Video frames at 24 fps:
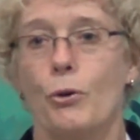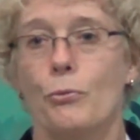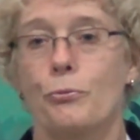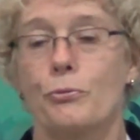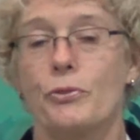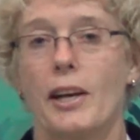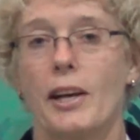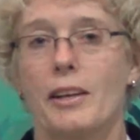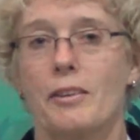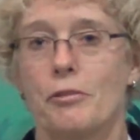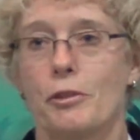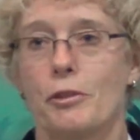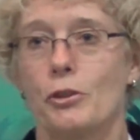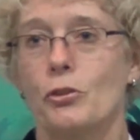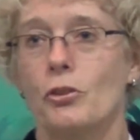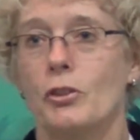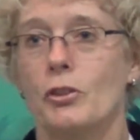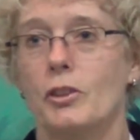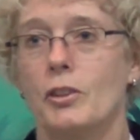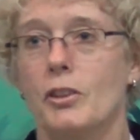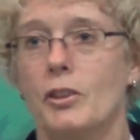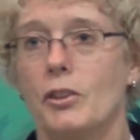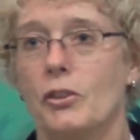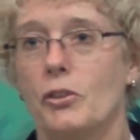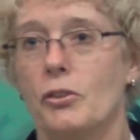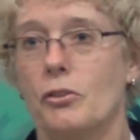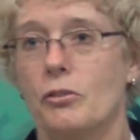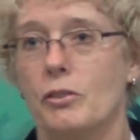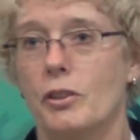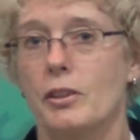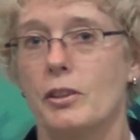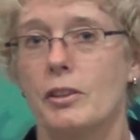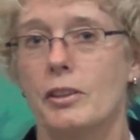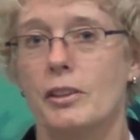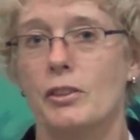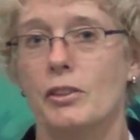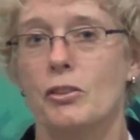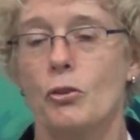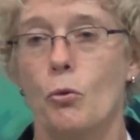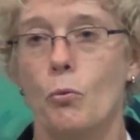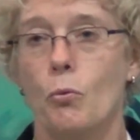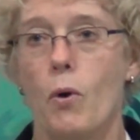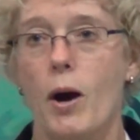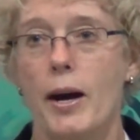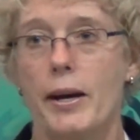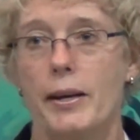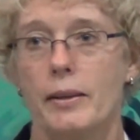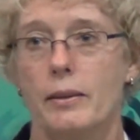diversity is still in the
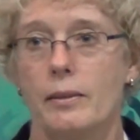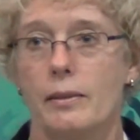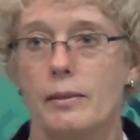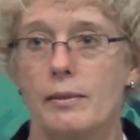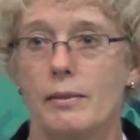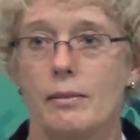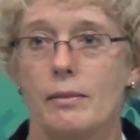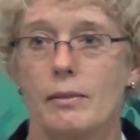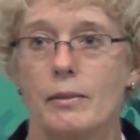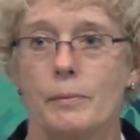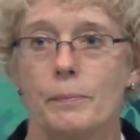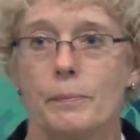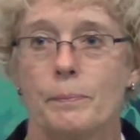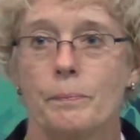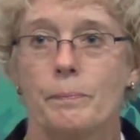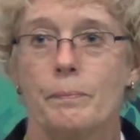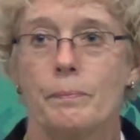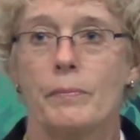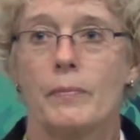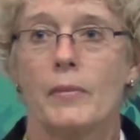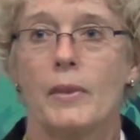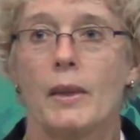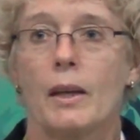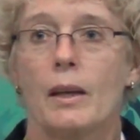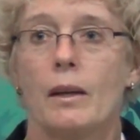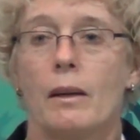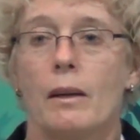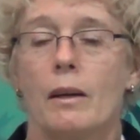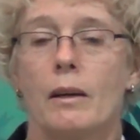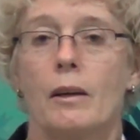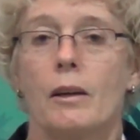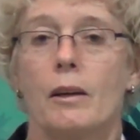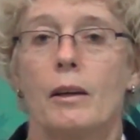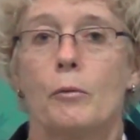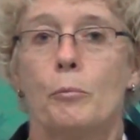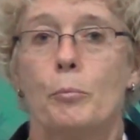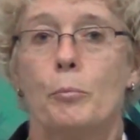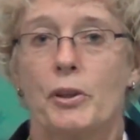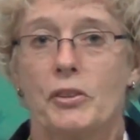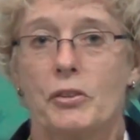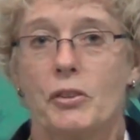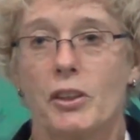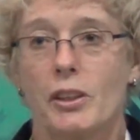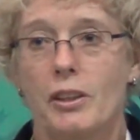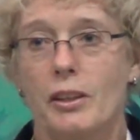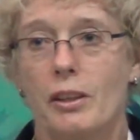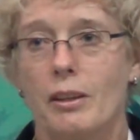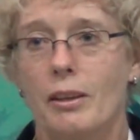wild.
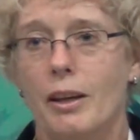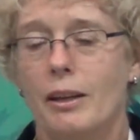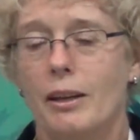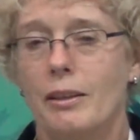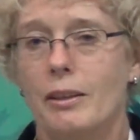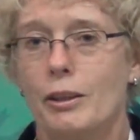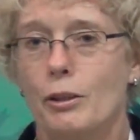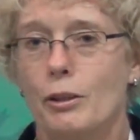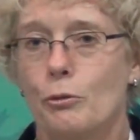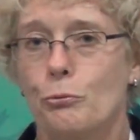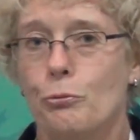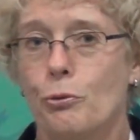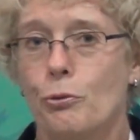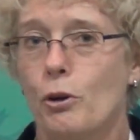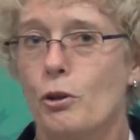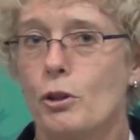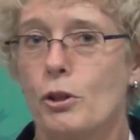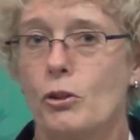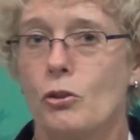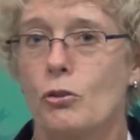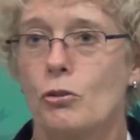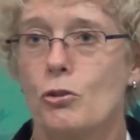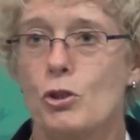Particularly in forest